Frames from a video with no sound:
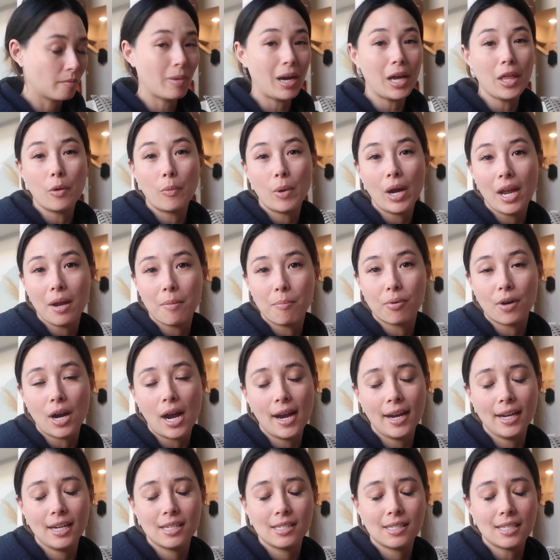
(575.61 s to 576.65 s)
By the way,
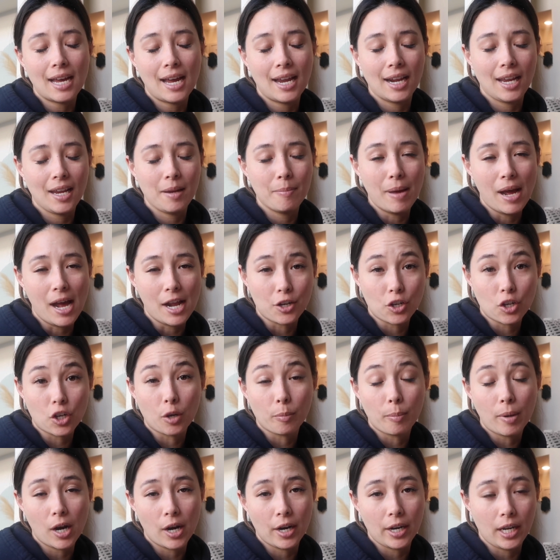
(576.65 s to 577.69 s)
Brian is at a bachelor
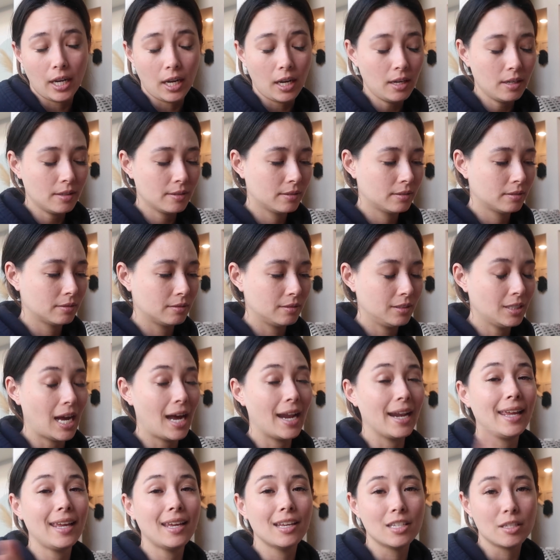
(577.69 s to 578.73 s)
party.
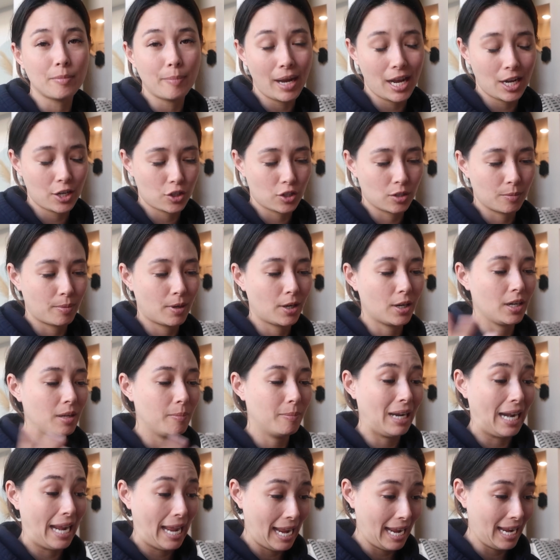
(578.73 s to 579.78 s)
Not his bachelor party,
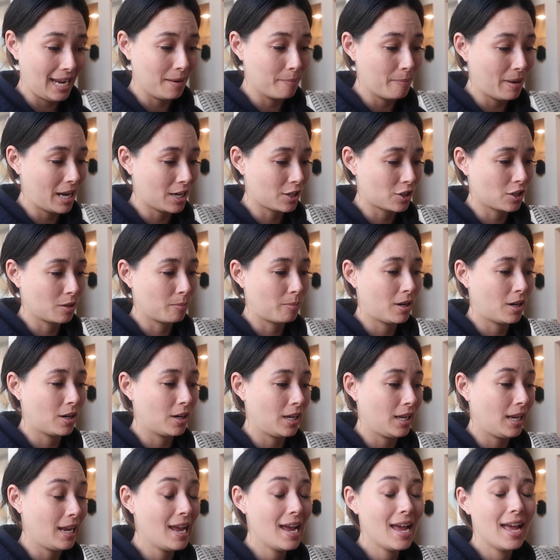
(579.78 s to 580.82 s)
but a bachelor
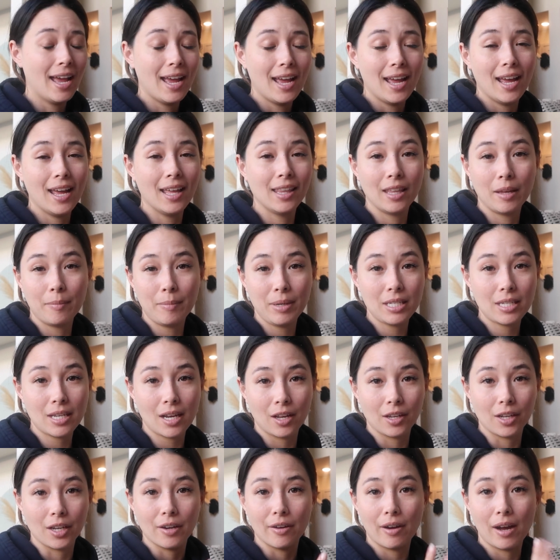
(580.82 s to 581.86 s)
party. And let me
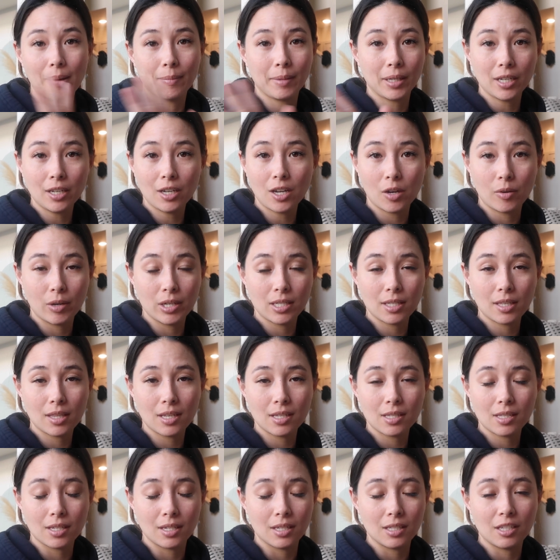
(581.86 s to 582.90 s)
tell you, I'm gonna go into
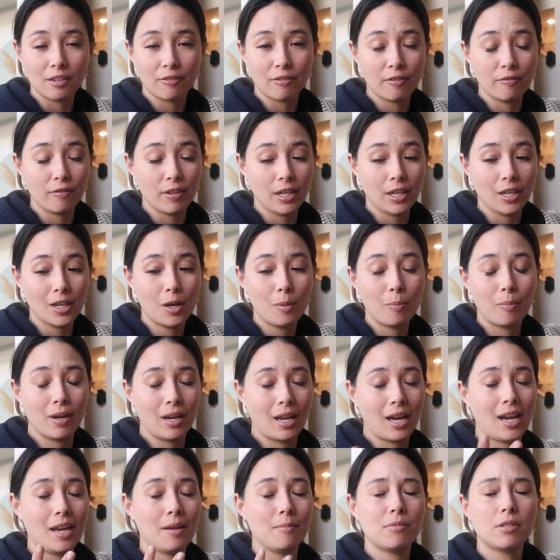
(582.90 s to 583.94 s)
this in a different video, but
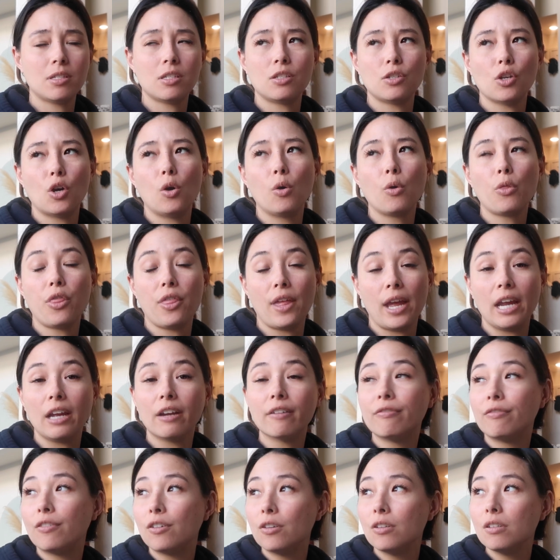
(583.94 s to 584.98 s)
I am so
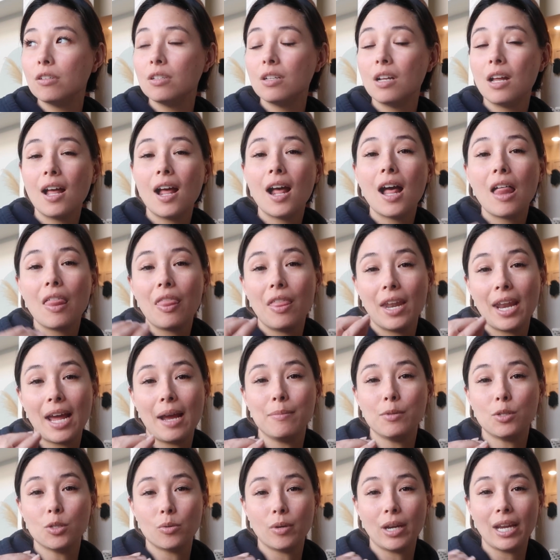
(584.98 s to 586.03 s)
thankful that
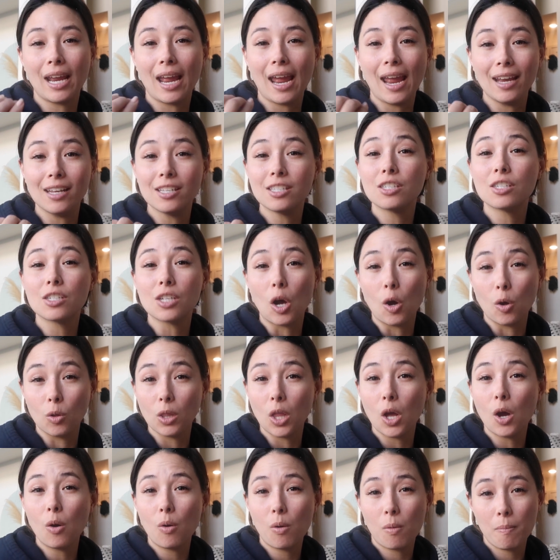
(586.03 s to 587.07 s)
I'm doing a
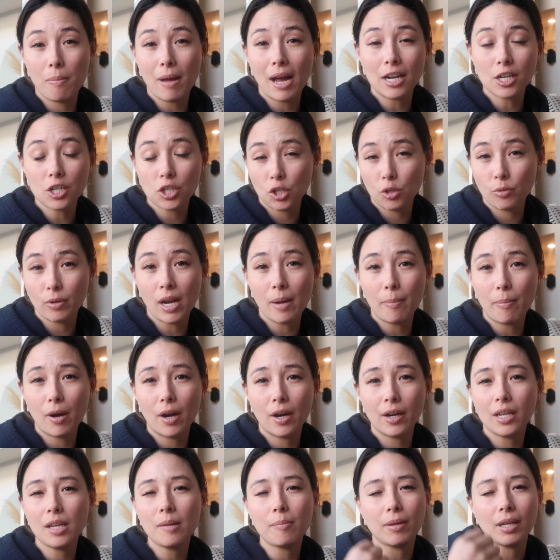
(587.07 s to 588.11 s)
solo bachelorette
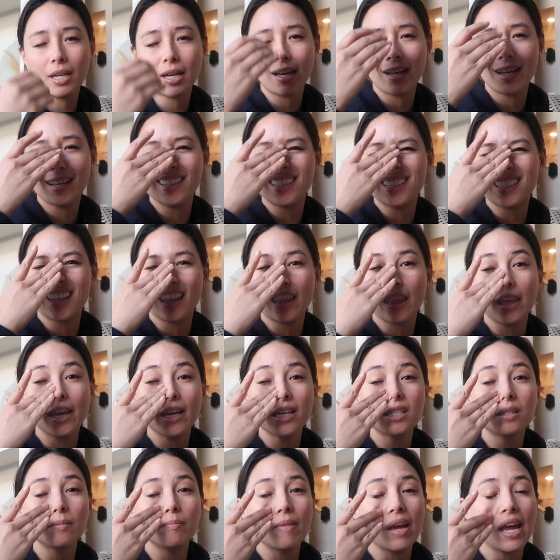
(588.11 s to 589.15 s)
party, because
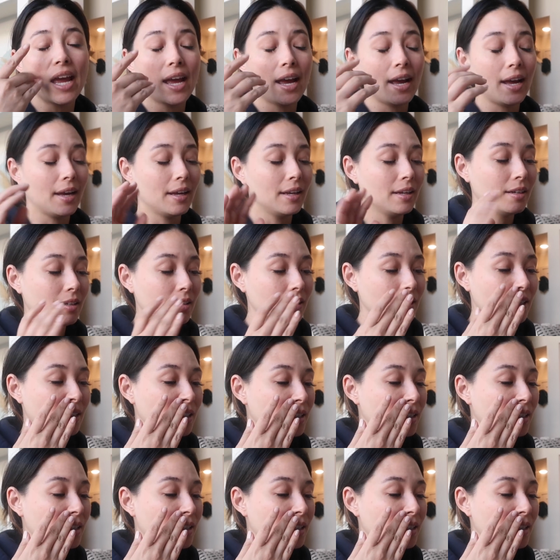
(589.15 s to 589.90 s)
this man